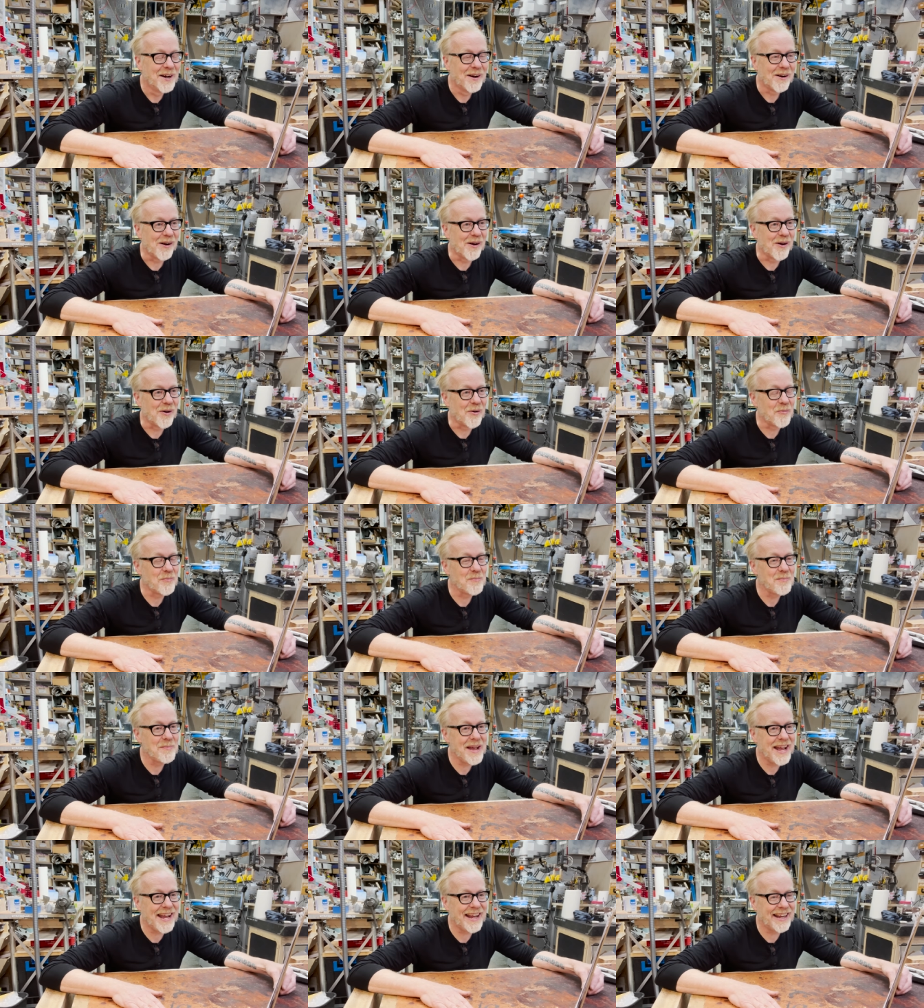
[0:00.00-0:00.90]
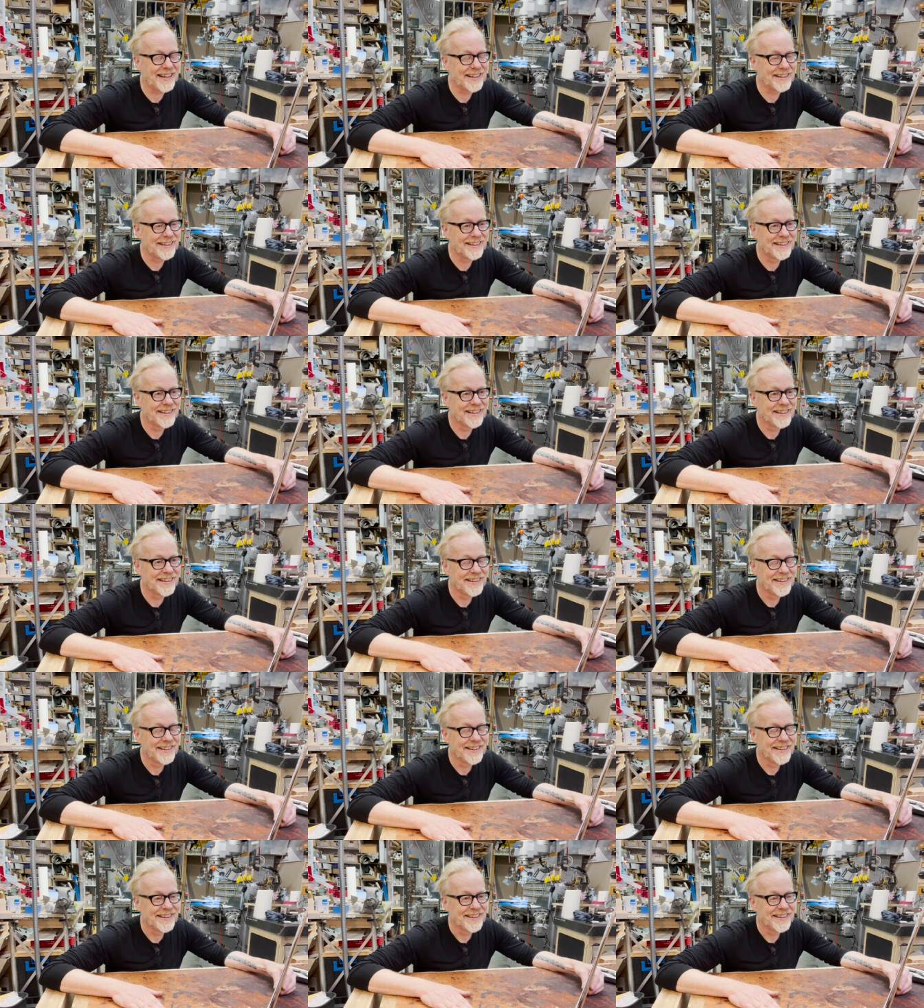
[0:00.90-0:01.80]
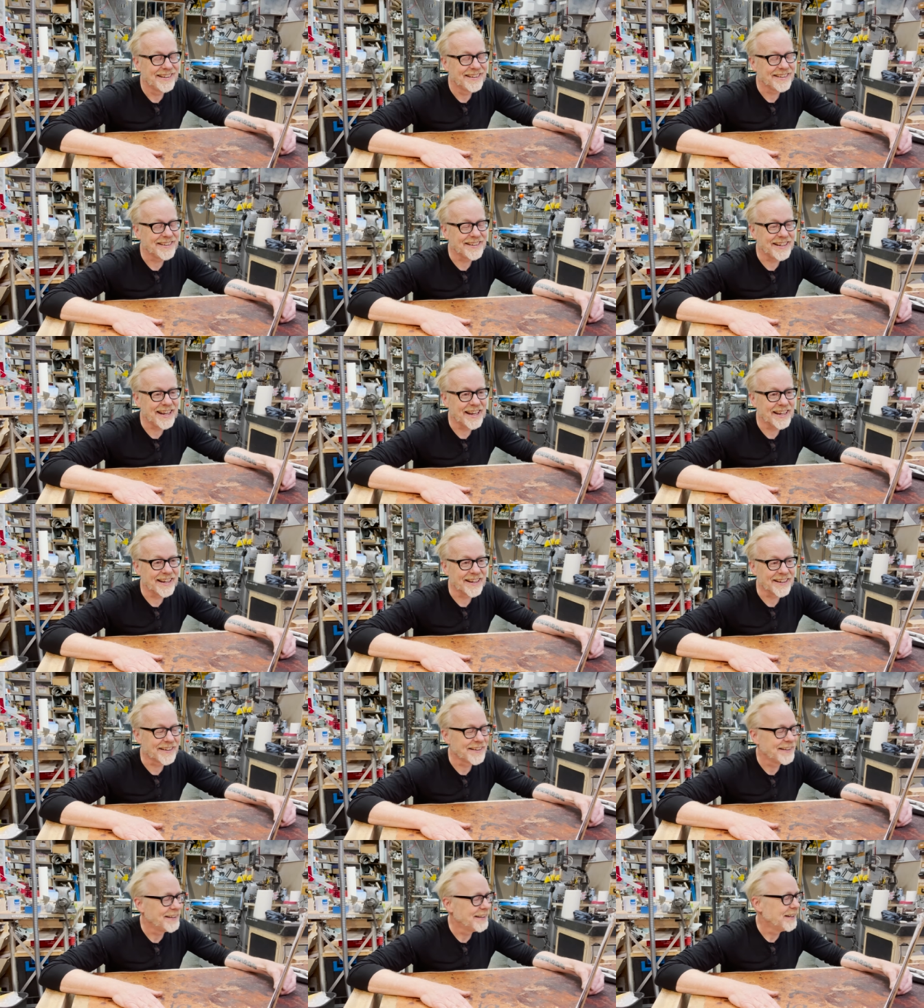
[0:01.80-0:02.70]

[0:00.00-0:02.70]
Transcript: Oh man. Yeah.